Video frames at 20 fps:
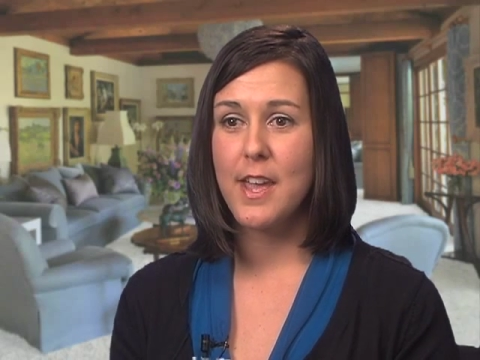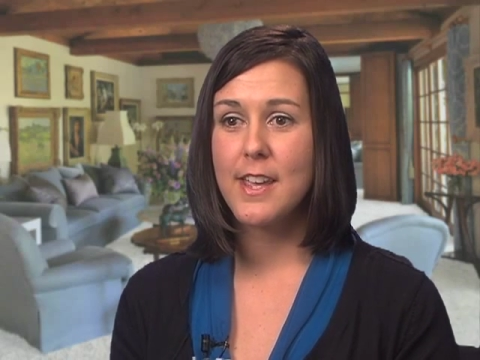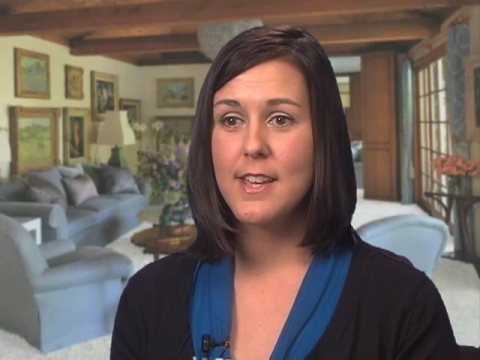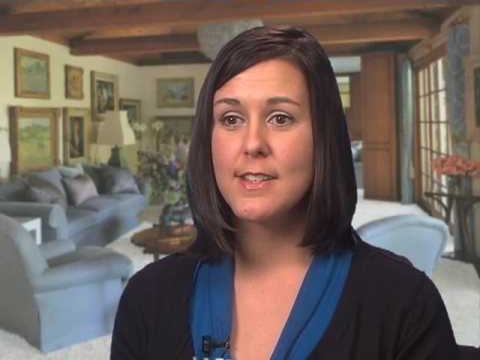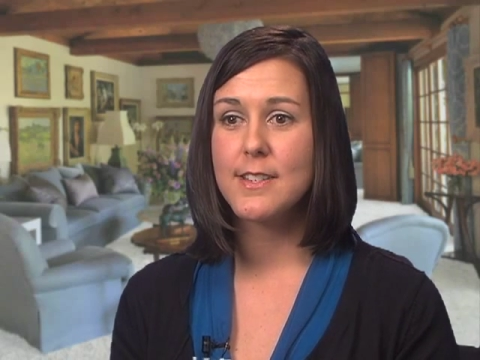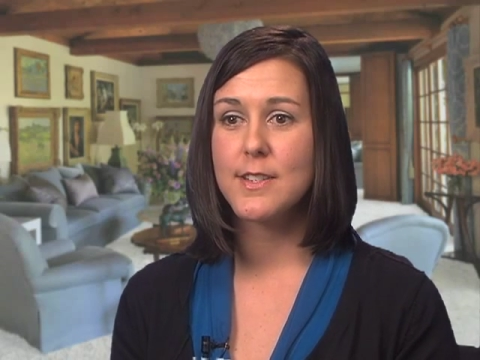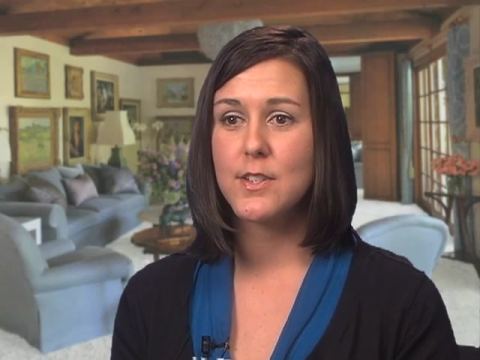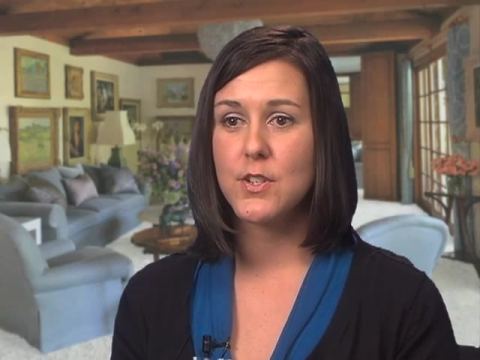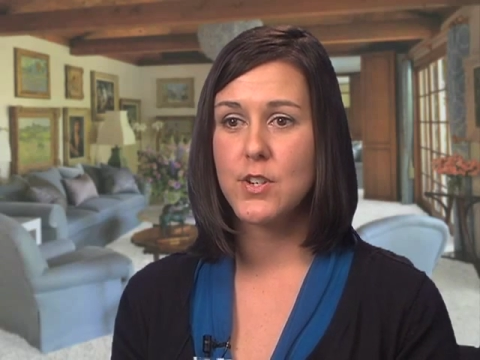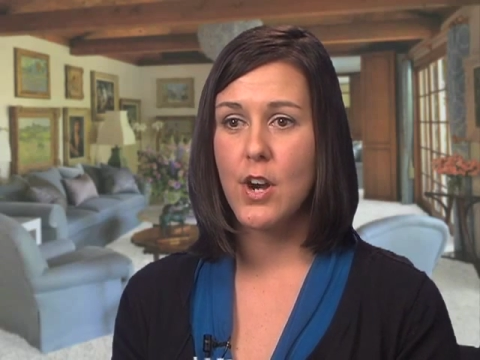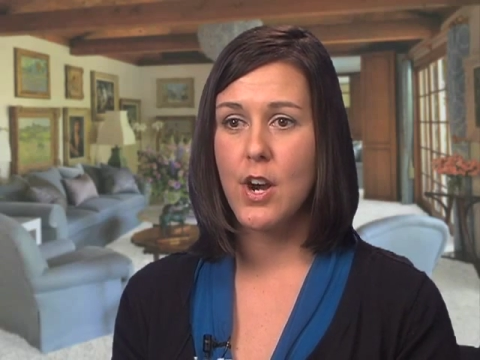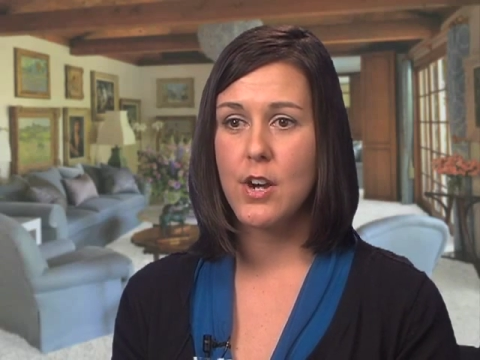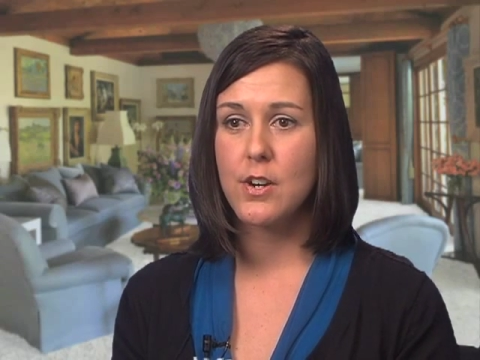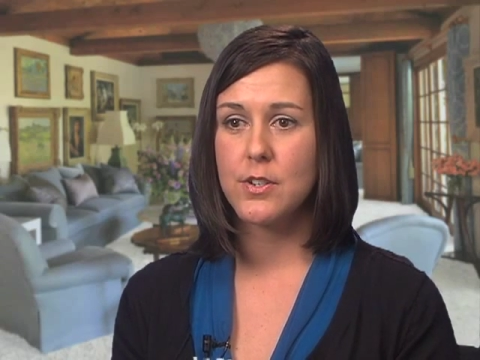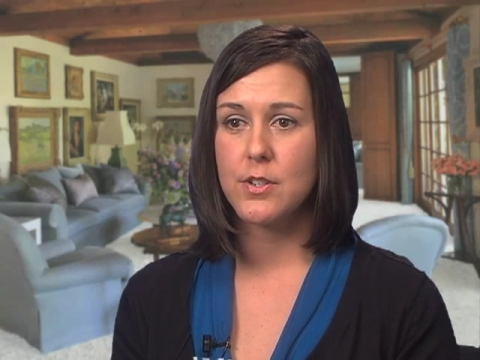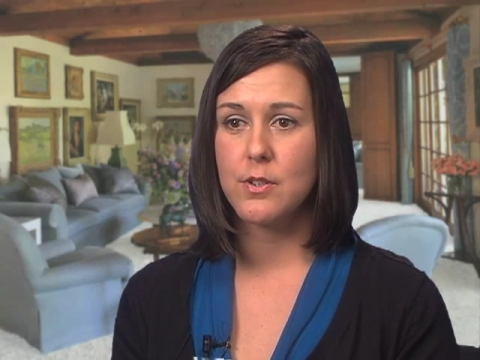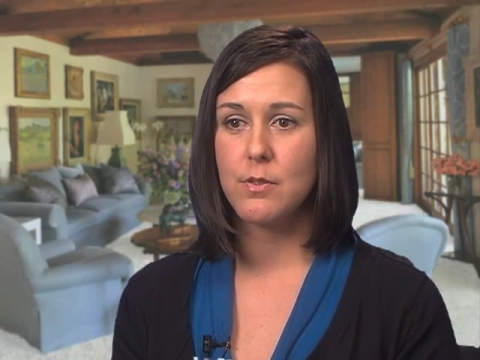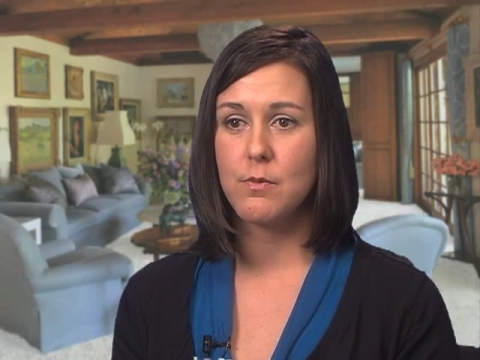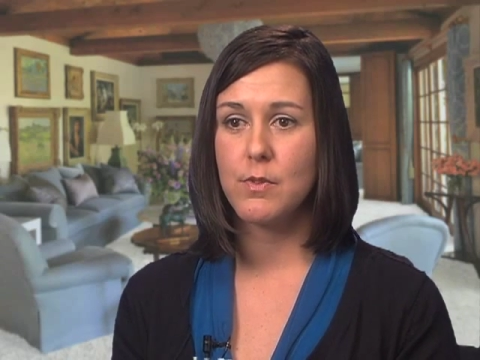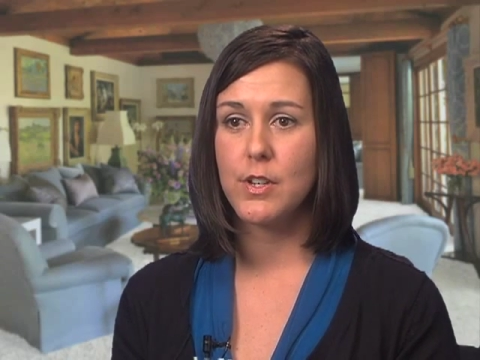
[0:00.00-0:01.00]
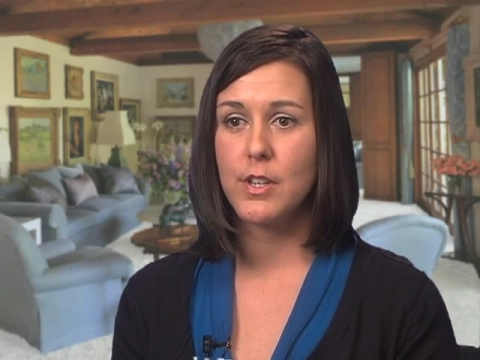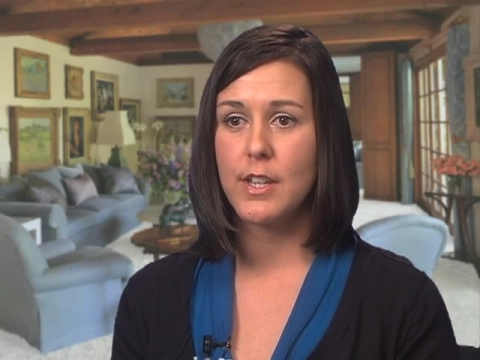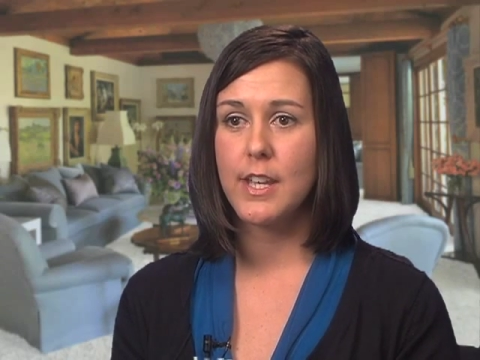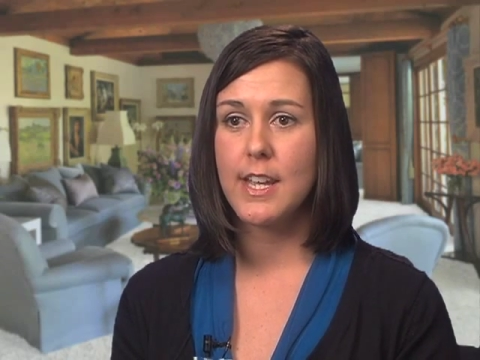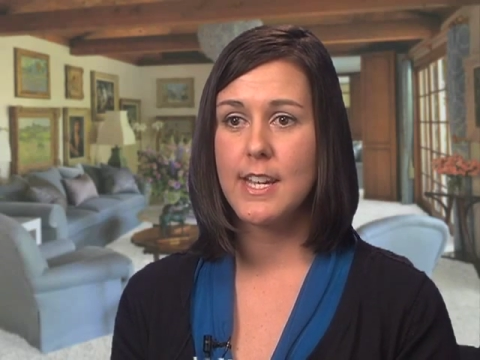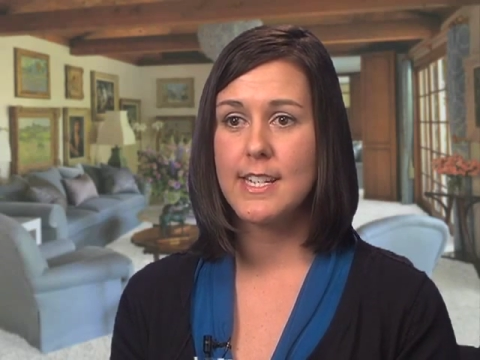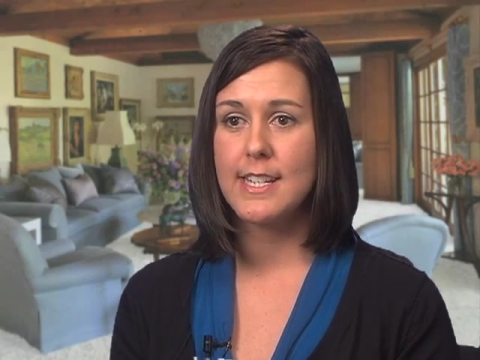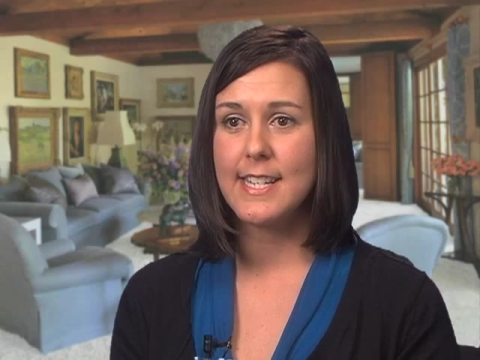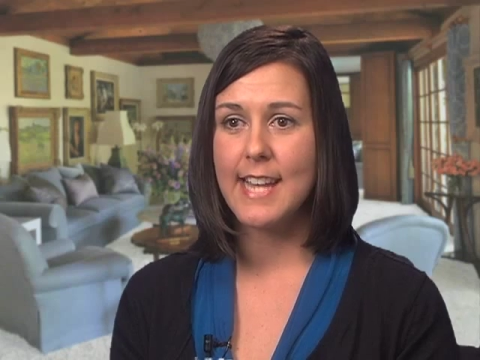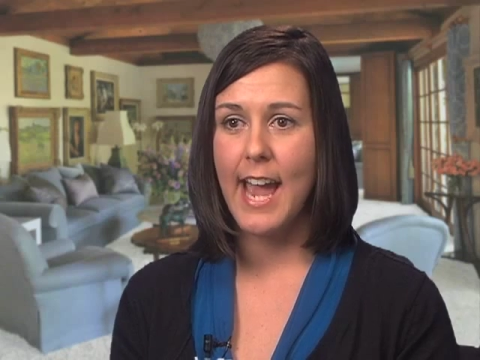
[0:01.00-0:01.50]
can start to really
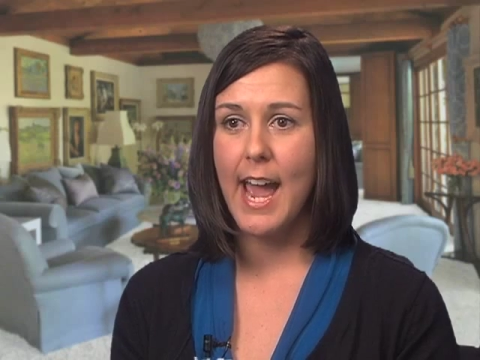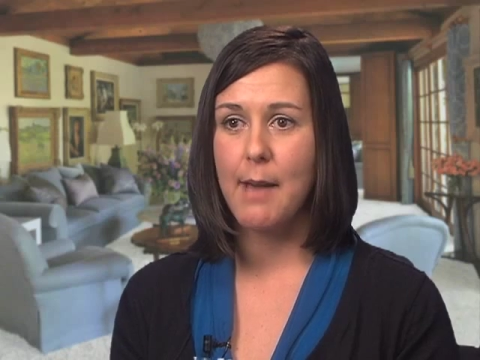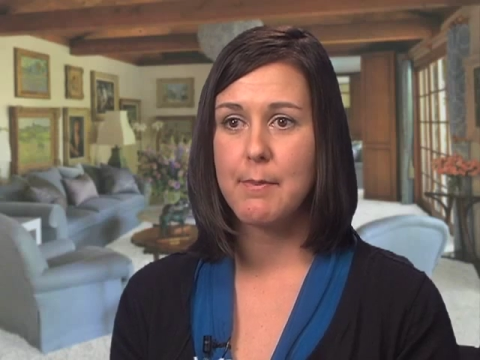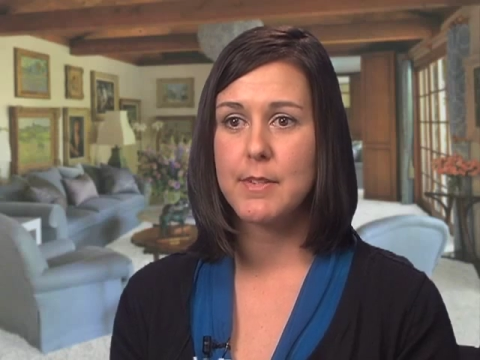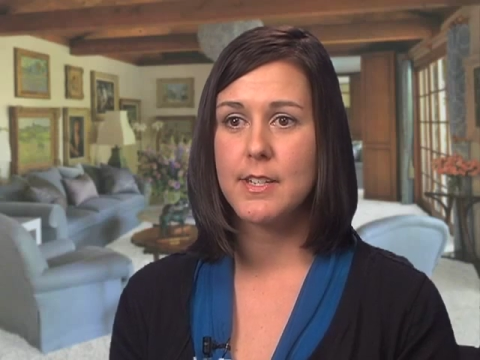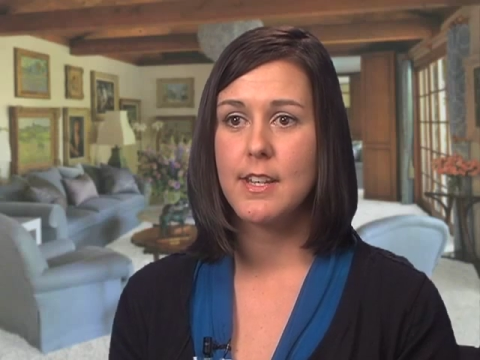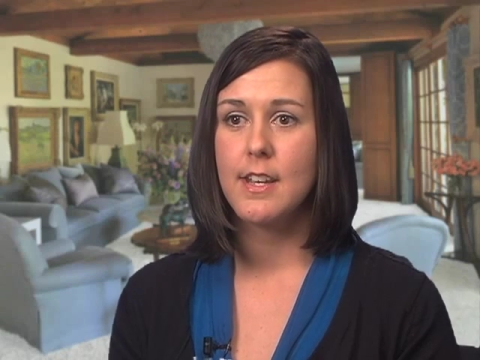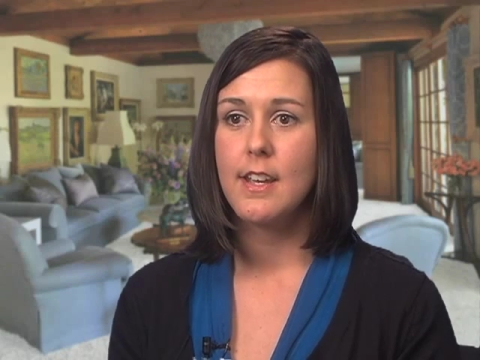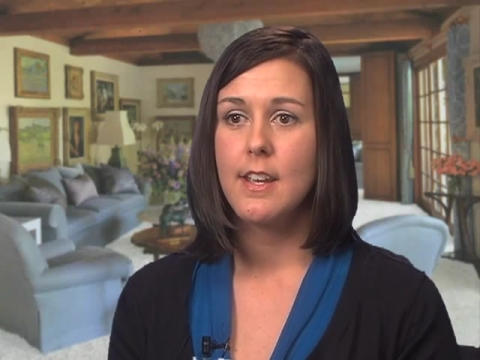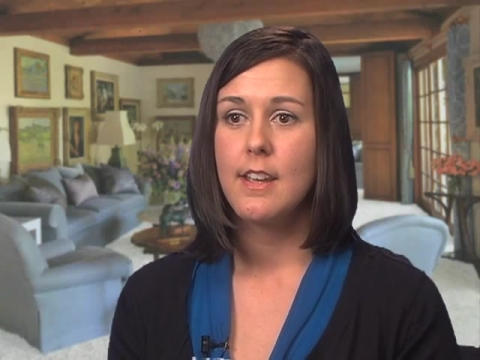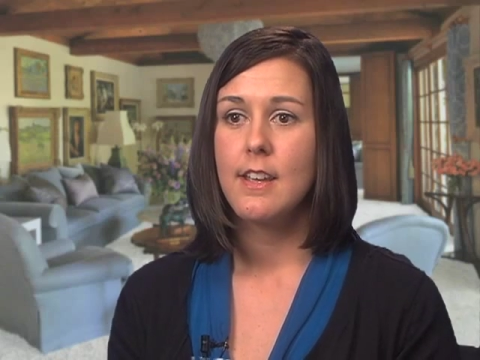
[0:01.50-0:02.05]
adapt